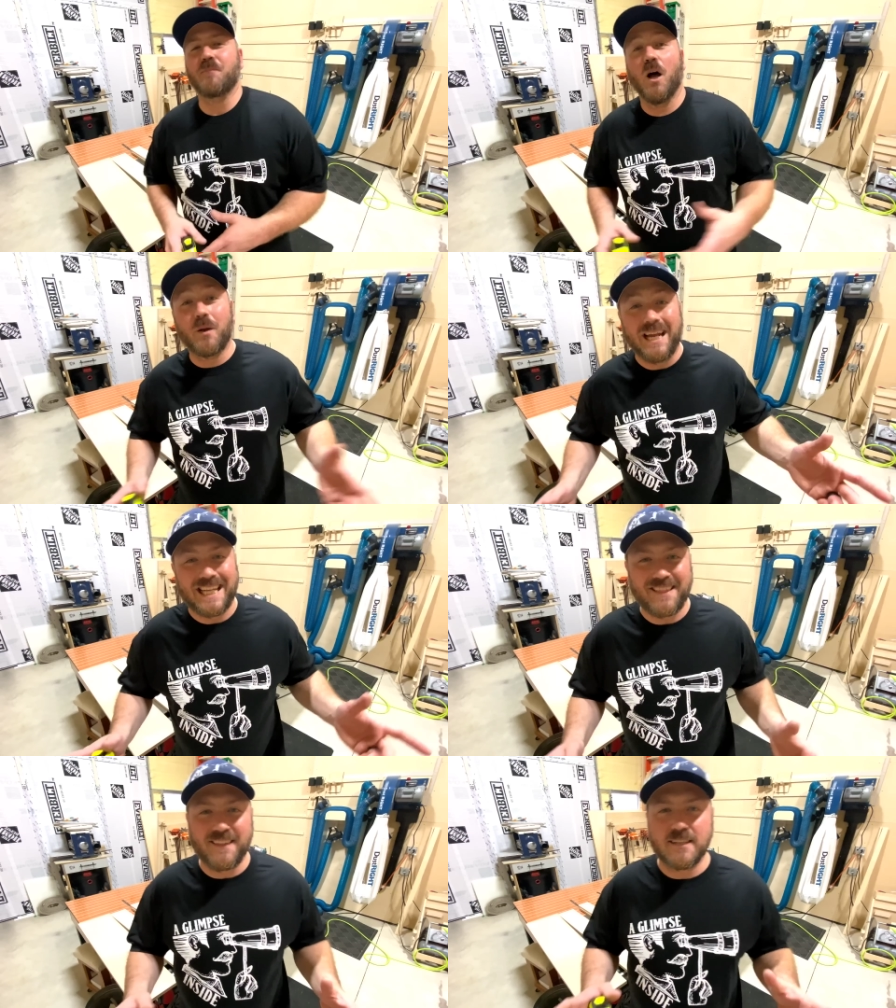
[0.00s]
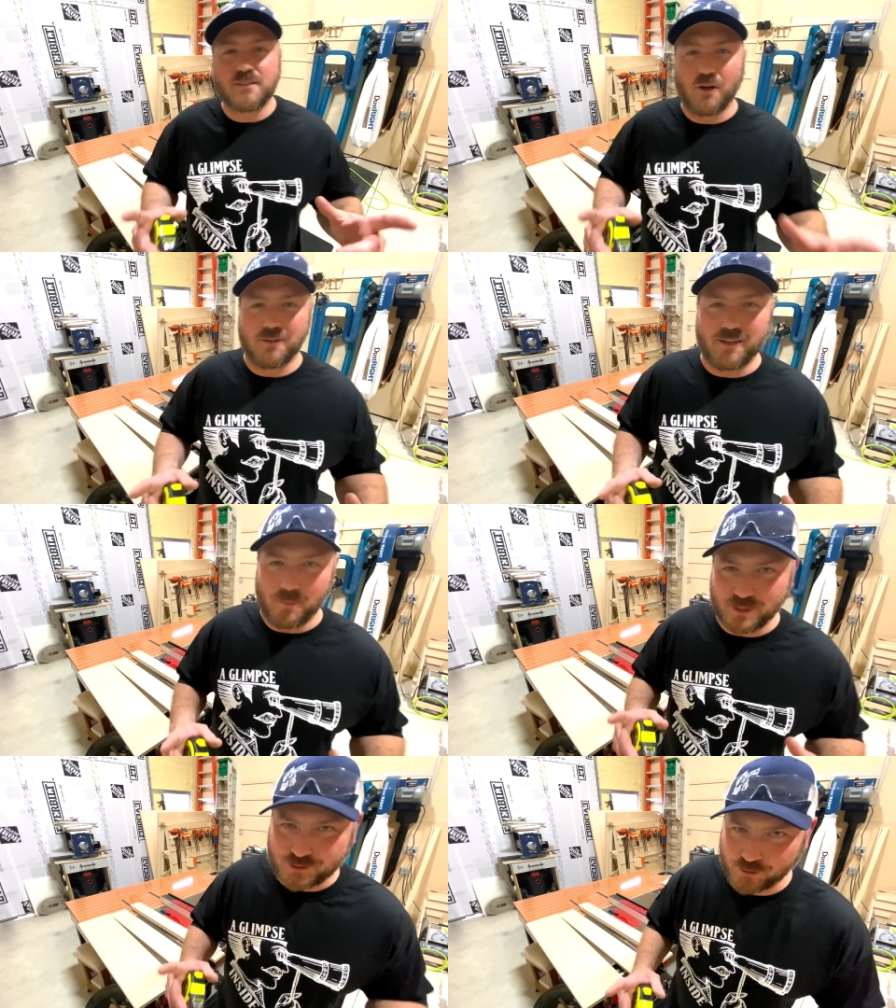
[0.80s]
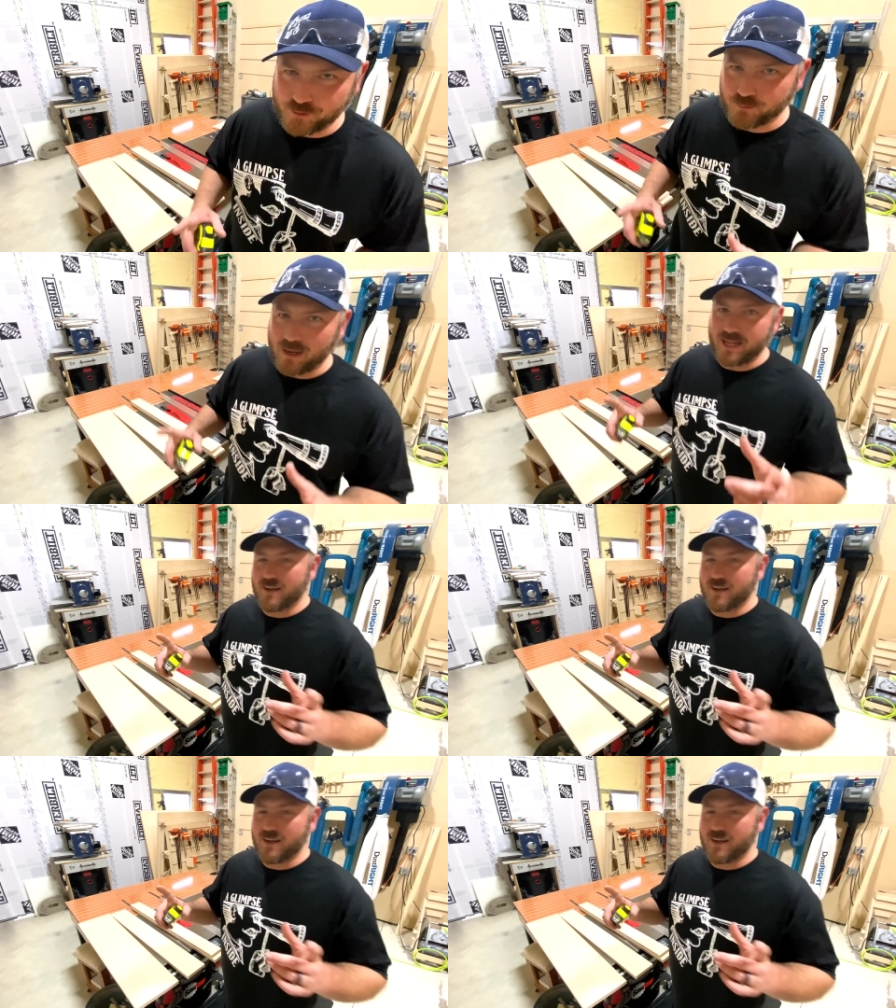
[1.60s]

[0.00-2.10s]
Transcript: Okay, to get things started, I'm gonna show you right here.